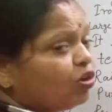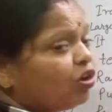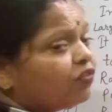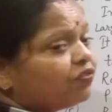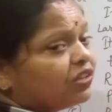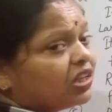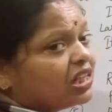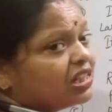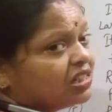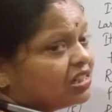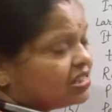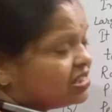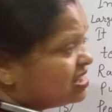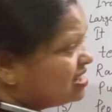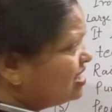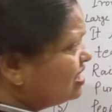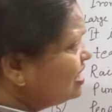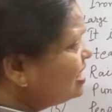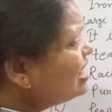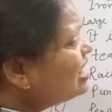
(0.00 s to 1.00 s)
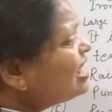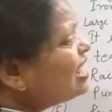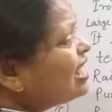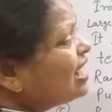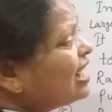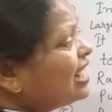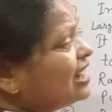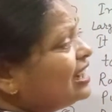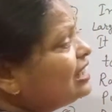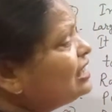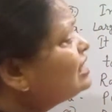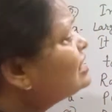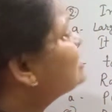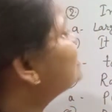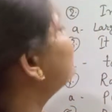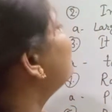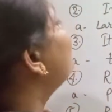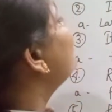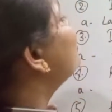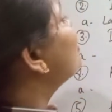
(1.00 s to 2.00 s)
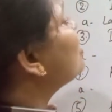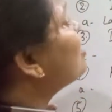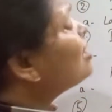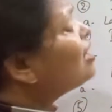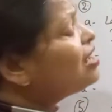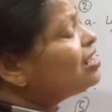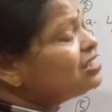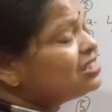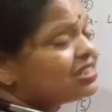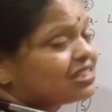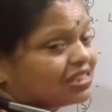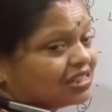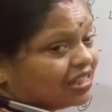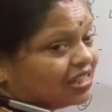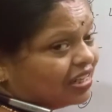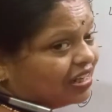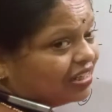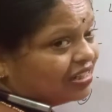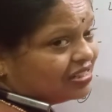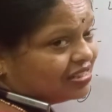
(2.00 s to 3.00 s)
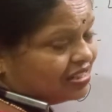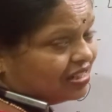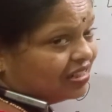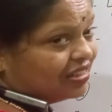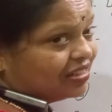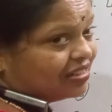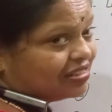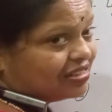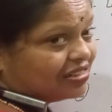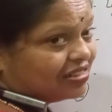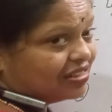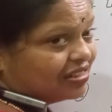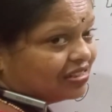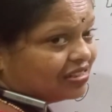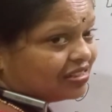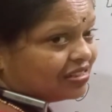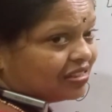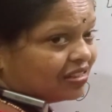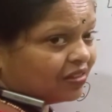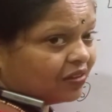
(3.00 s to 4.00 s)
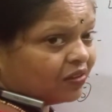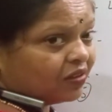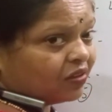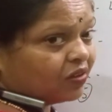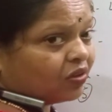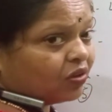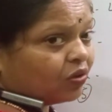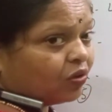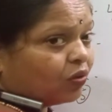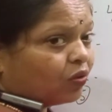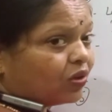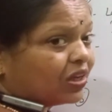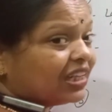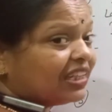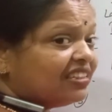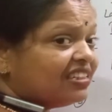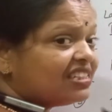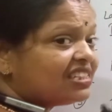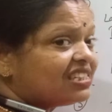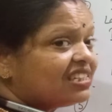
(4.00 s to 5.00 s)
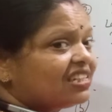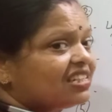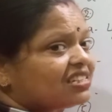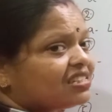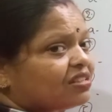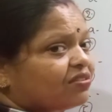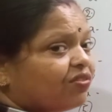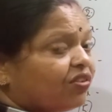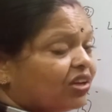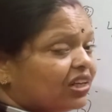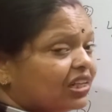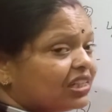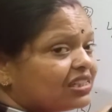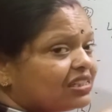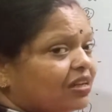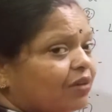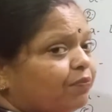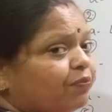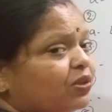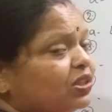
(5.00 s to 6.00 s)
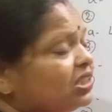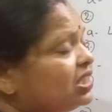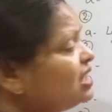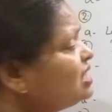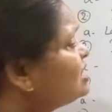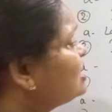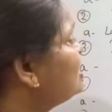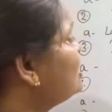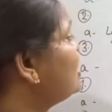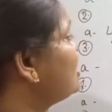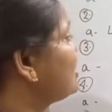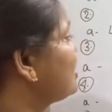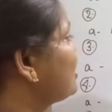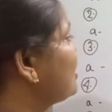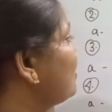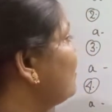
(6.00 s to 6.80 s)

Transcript: of the industry and it is the large scale industries. Okay, TCS, for example, TCS.